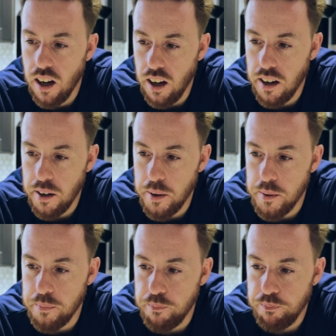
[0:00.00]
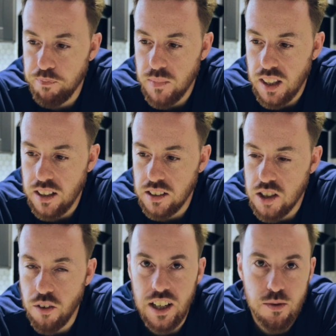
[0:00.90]
So
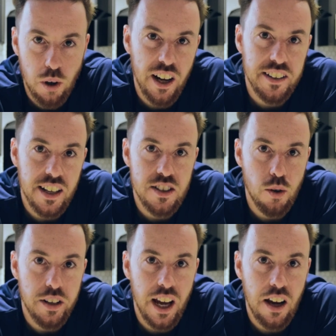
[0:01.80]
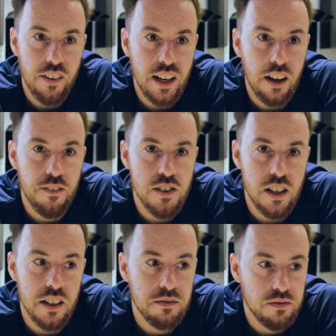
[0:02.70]
that's why I tend to only have it
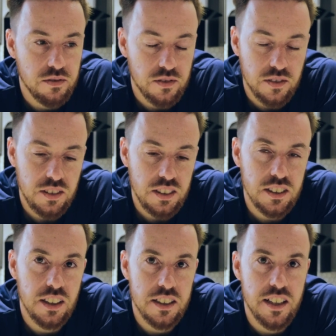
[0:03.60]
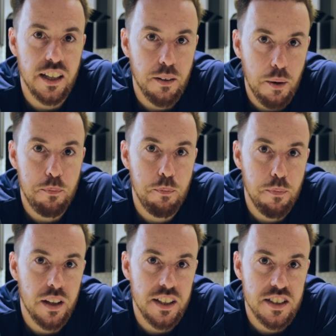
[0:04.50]
after, I'd say,
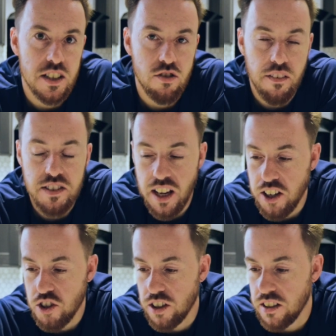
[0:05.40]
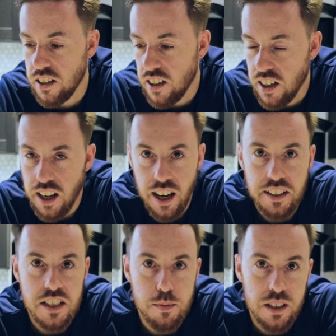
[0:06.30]
a decent strength session
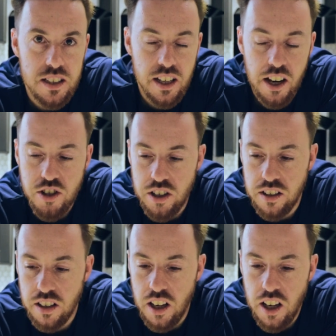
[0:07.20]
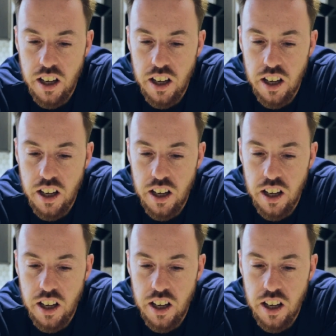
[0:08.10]
and a speed session.